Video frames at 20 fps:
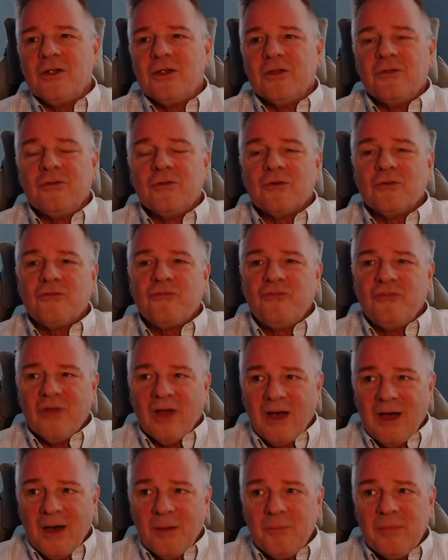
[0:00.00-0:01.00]
Your
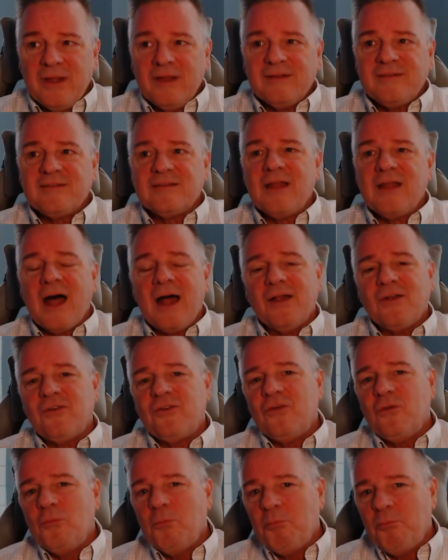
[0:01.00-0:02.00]
job is not
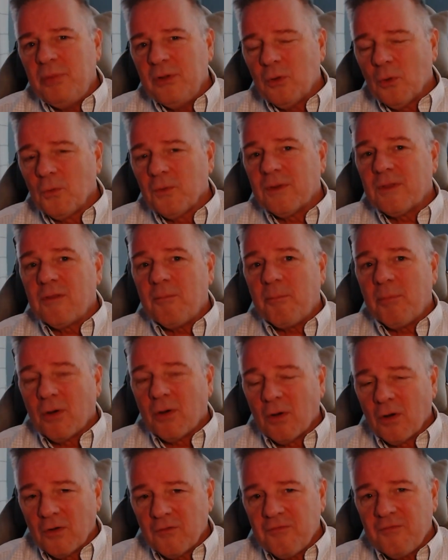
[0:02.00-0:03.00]
to build the
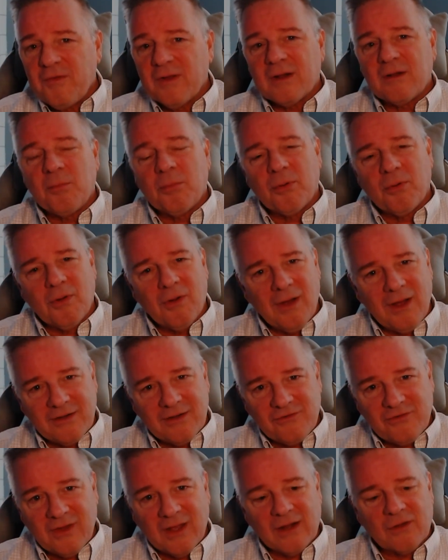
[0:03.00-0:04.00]
perfect
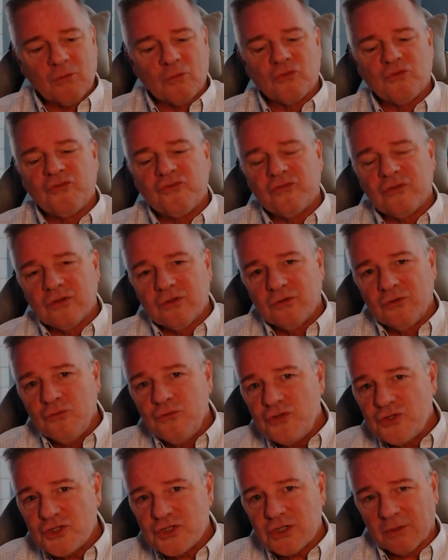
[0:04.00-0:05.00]
project or
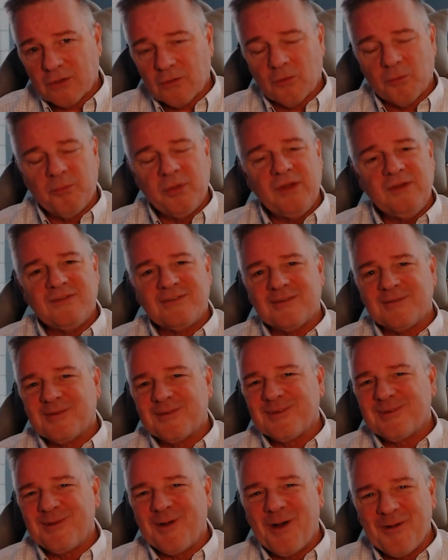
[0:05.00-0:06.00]
solution or piece of
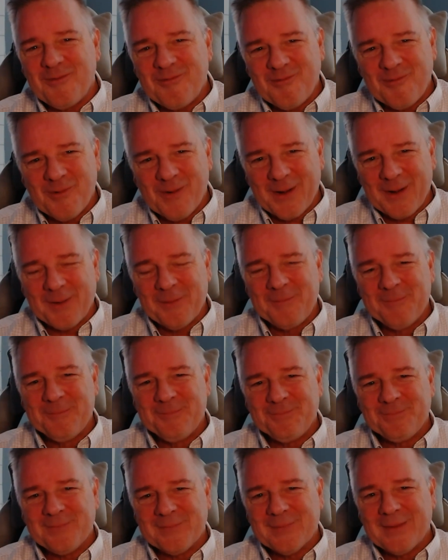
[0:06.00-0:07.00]
software.
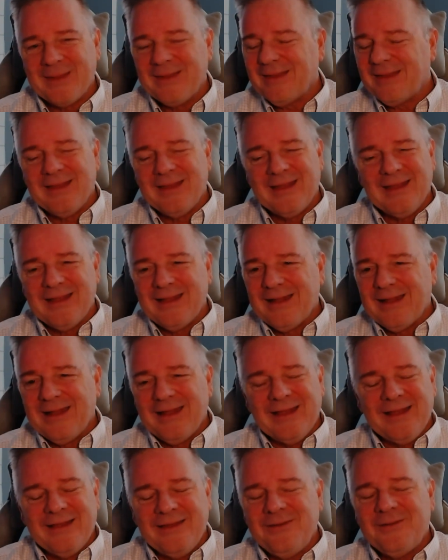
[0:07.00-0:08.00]

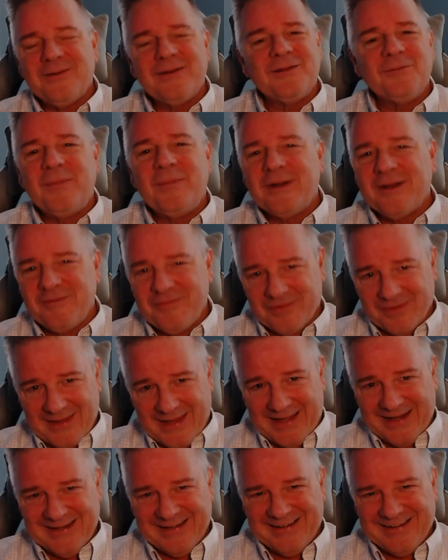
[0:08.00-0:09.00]
You don't have money for
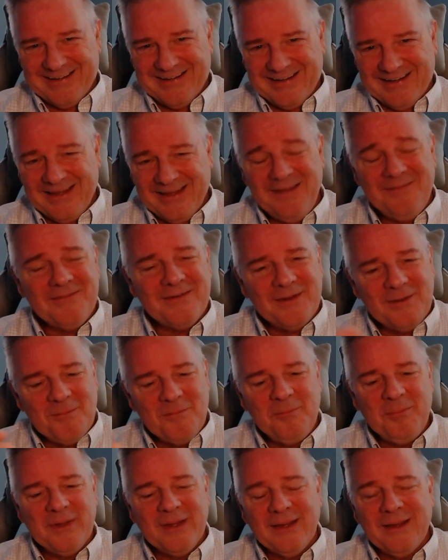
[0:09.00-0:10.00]
that. Even in
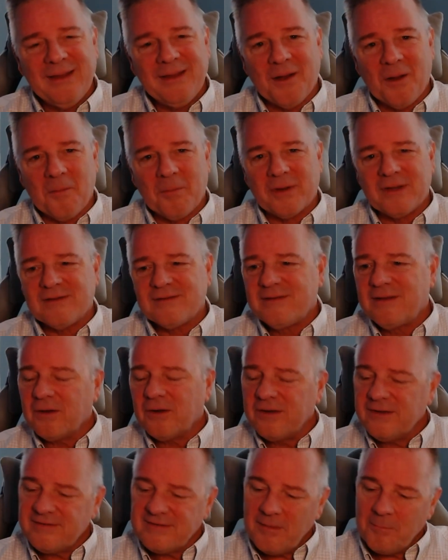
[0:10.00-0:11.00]
big companies, there is a